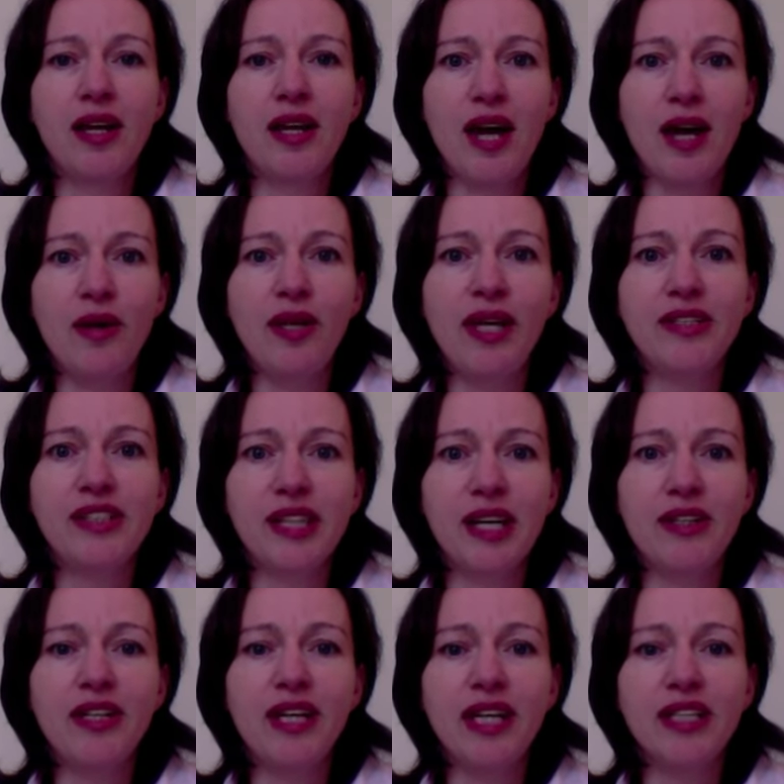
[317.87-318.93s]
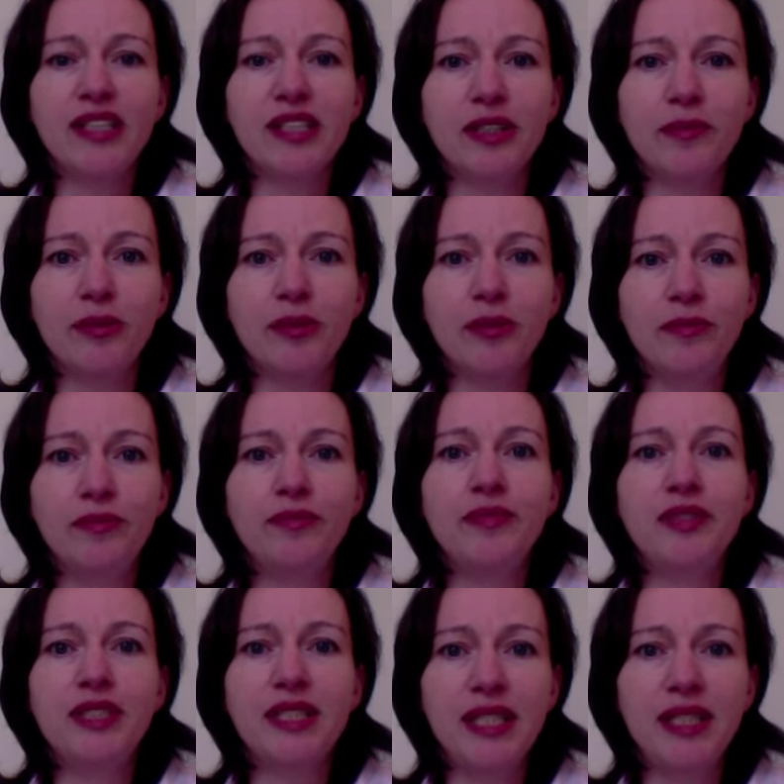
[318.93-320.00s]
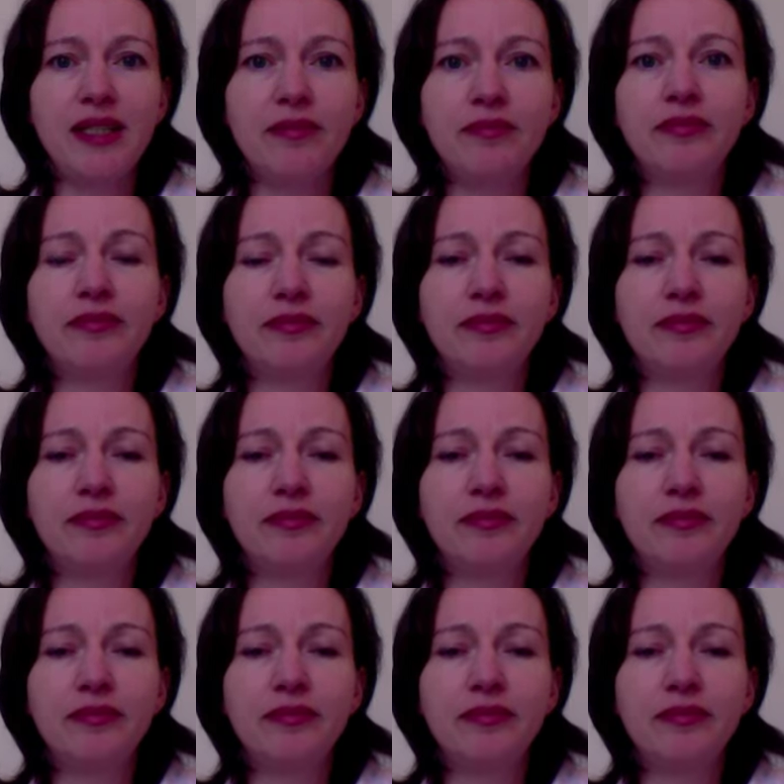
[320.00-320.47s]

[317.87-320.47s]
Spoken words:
Now let's say the next syllable, T.